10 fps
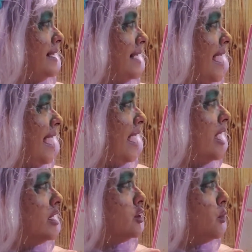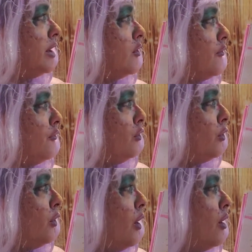day, Twinkle
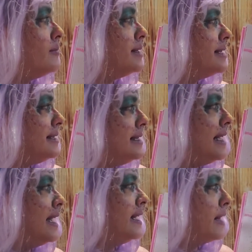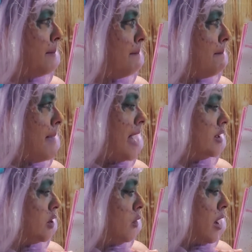flew home singing the
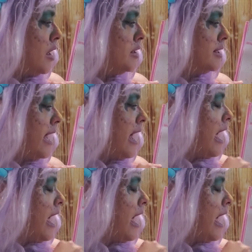magic words.